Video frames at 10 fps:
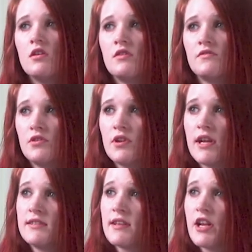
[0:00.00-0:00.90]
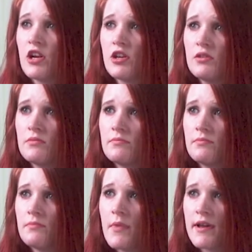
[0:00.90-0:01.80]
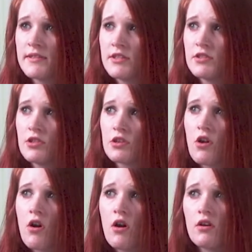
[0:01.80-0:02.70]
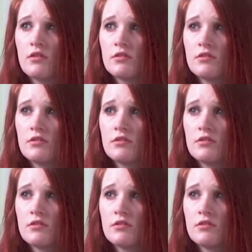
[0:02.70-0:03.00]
a few days later, my sister called.